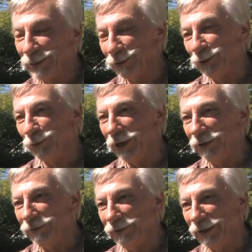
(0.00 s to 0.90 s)
Looking
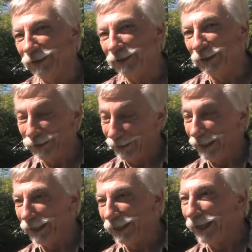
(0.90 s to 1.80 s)
great, and
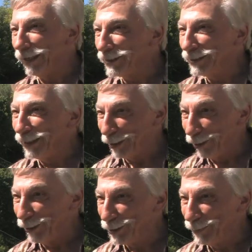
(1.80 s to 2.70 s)
I got to say the
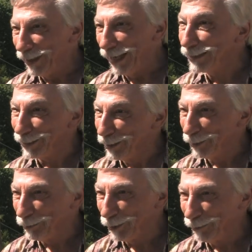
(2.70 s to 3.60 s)
Guard has been
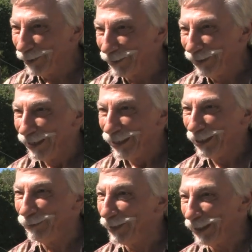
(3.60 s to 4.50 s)
excellent to work with.
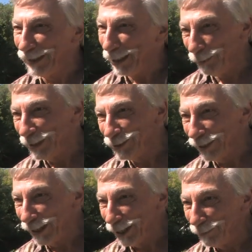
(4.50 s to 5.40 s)
You've done a dynamite
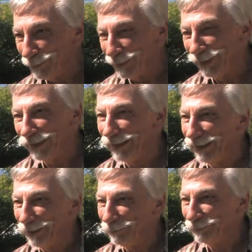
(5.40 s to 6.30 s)
job.
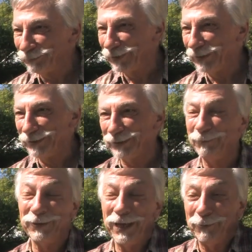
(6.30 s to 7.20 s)

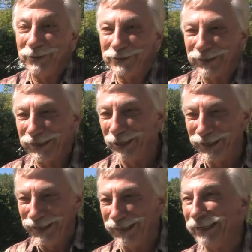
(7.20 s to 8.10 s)
I'm happy as a
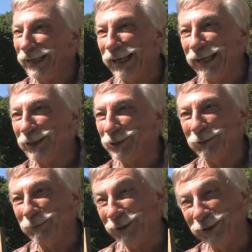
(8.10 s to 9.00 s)
kid in the candy
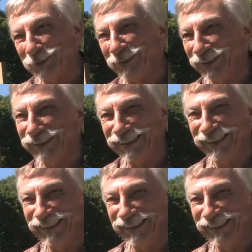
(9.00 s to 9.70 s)
shop, to be honest with you.